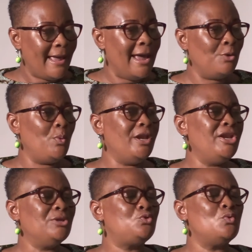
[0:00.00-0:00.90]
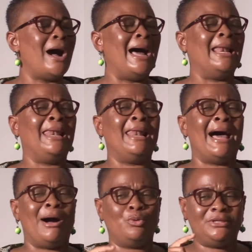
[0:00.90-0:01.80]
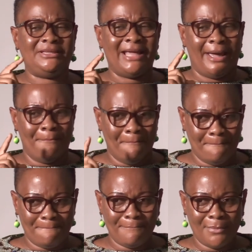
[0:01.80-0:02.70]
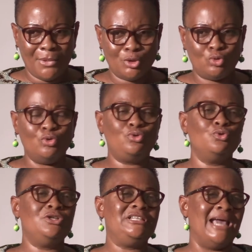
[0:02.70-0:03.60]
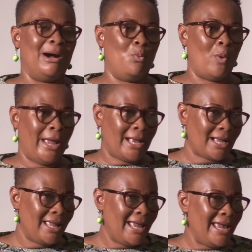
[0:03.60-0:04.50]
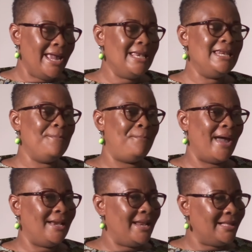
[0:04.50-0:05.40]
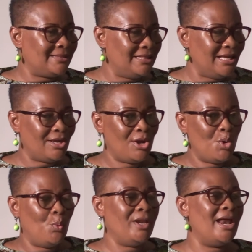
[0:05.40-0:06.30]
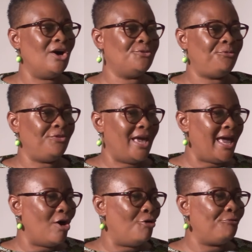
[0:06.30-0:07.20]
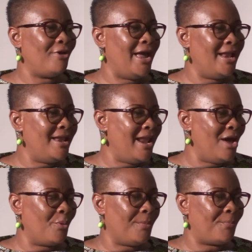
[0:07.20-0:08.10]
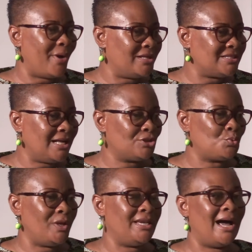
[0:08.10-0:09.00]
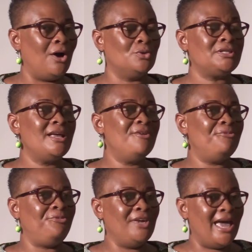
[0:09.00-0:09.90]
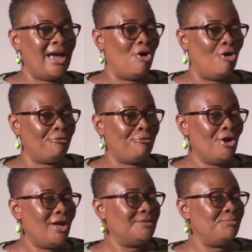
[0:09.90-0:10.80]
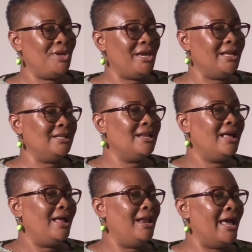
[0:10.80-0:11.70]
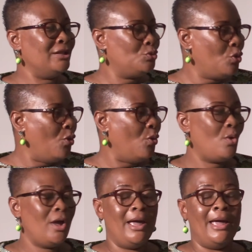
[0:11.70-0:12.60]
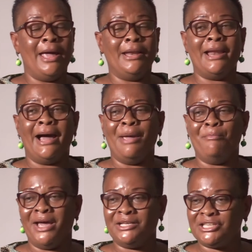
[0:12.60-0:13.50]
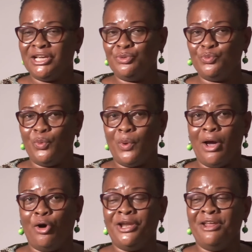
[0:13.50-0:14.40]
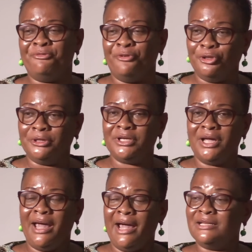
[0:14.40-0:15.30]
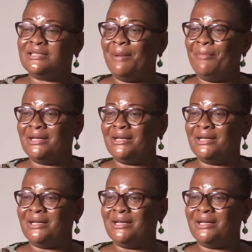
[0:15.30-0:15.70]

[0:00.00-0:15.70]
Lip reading: and we need to allow them to do their work independently, without fear of any reprisals, without fear of being let go. And I mentioned we were on the phone, and some